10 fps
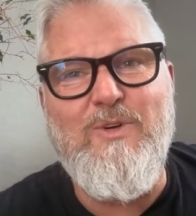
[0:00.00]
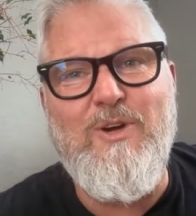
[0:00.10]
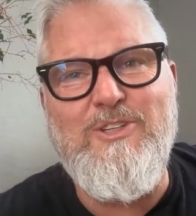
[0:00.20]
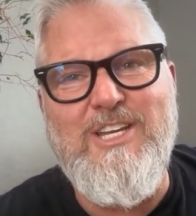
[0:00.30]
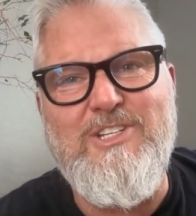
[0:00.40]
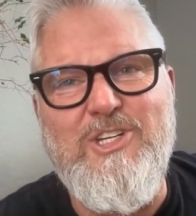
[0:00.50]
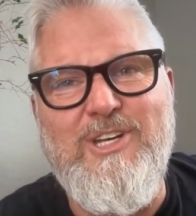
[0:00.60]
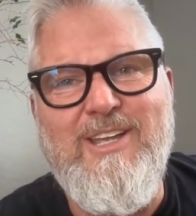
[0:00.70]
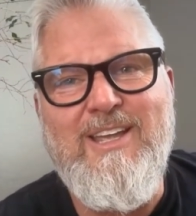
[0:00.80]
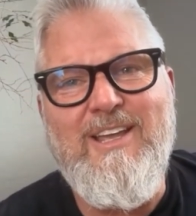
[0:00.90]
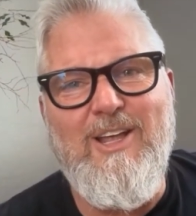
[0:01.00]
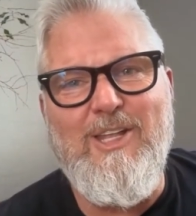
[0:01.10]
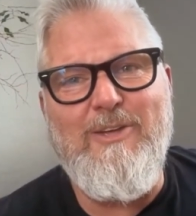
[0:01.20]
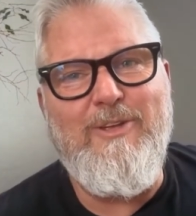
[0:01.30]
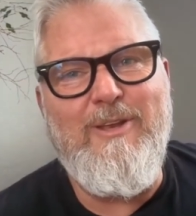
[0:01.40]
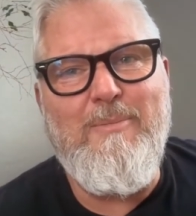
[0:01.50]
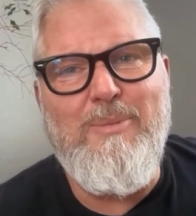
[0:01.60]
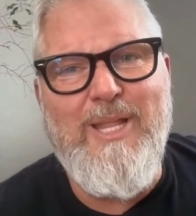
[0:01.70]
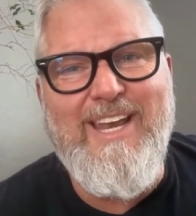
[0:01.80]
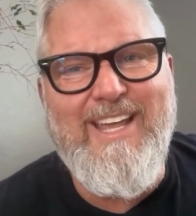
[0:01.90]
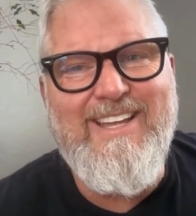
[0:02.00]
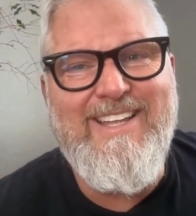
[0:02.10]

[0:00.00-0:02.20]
for session 11 planning.